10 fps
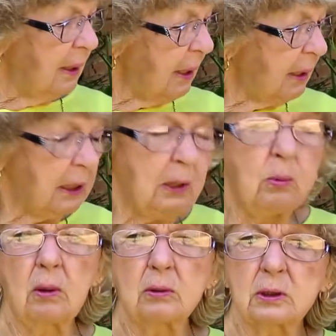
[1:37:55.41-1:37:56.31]
And he
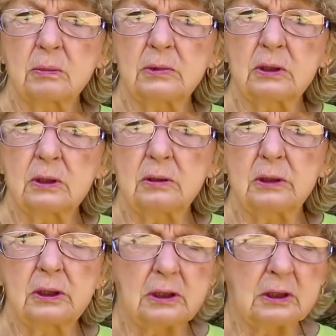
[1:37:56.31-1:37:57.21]
wants them to do
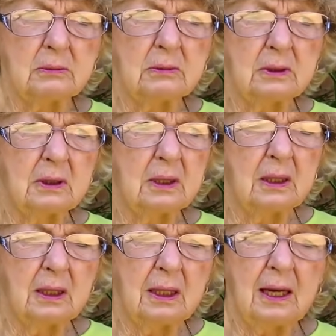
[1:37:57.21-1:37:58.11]
good,
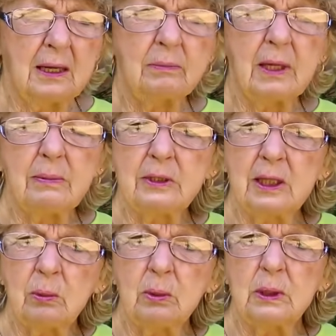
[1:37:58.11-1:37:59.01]
and maybe
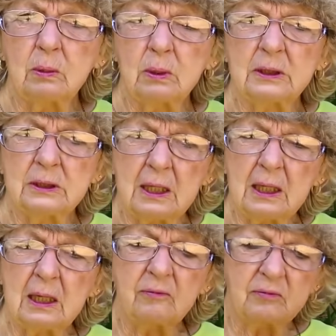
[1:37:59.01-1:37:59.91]
they will one
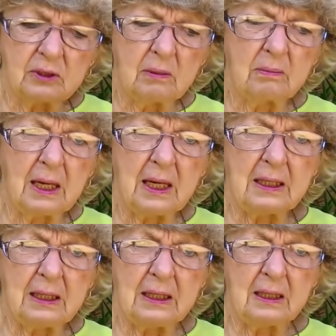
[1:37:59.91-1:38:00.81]
day. If
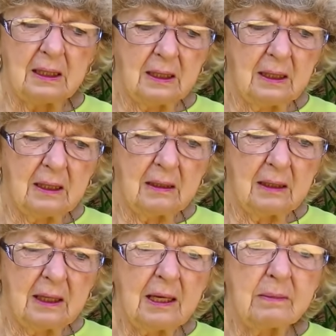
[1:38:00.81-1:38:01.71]
somebody
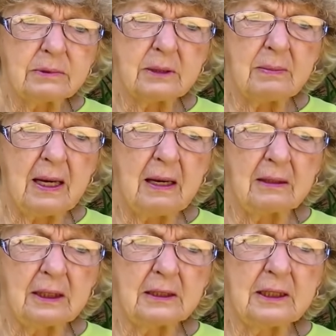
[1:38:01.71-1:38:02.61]
helps them
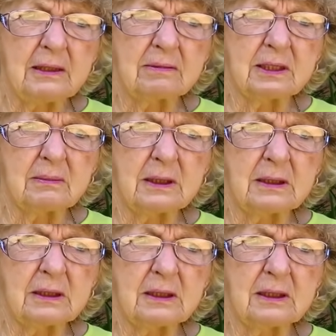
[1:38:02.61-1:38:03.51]
out and gives them a
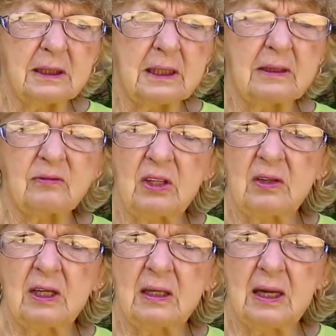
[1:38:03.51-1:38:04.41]
little lift in their